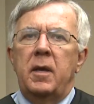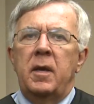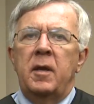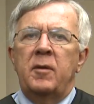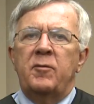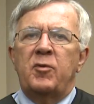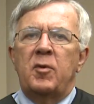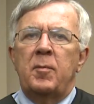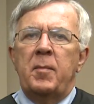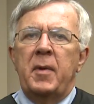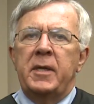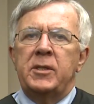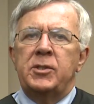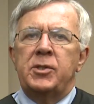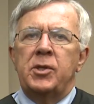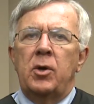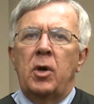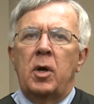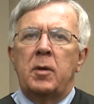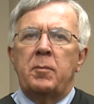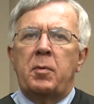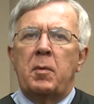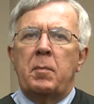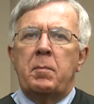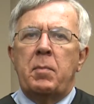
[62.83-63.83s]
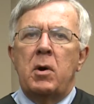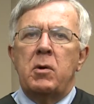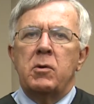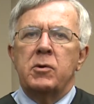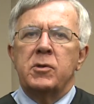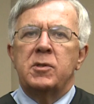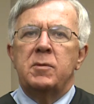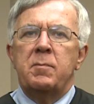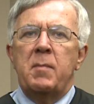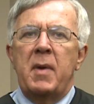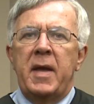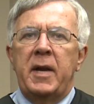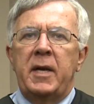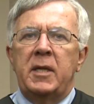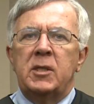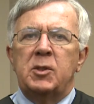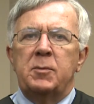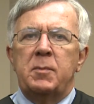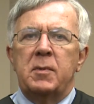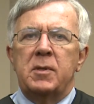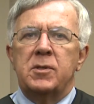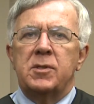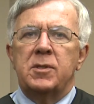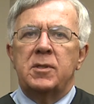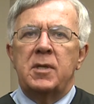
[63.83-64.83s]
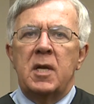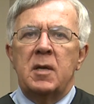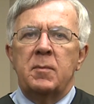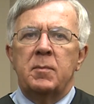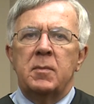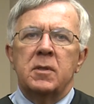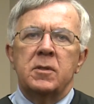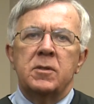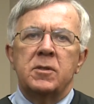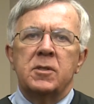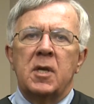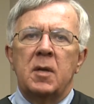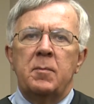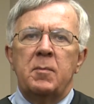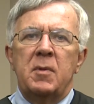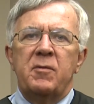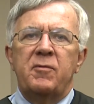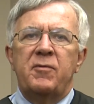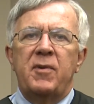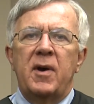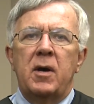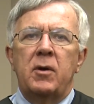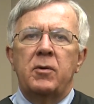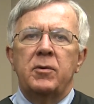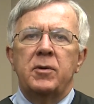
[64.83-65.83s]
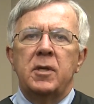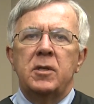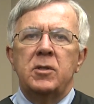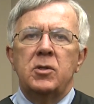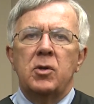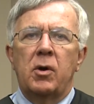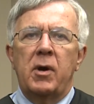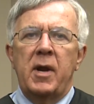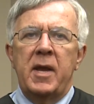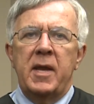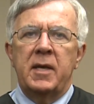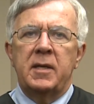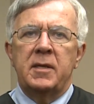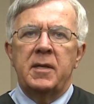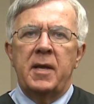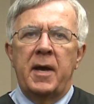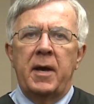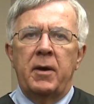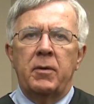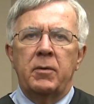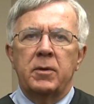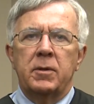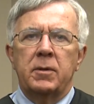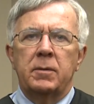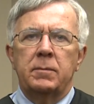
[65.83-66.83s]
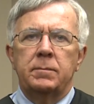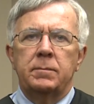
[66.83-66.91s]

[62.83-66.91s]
Information on proposed management statements can be found in your handout.